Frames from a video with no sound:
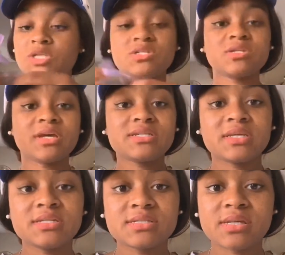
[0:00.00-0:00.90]
And just in case I
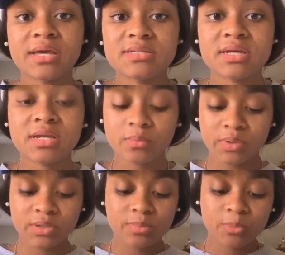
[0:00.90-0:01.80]
didn't say it to
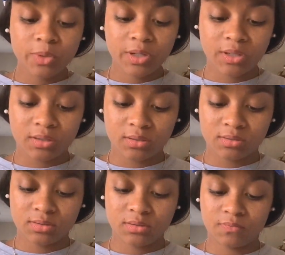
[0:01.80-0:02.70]
anyone, good morning
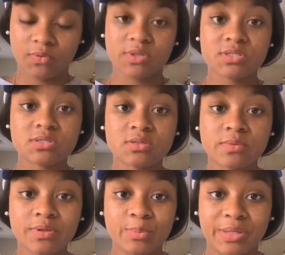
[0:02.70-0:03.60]
if you are still
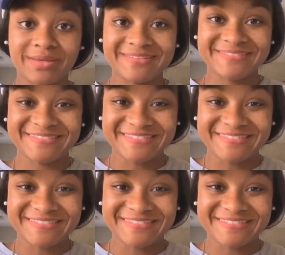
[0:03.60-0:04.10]
with me.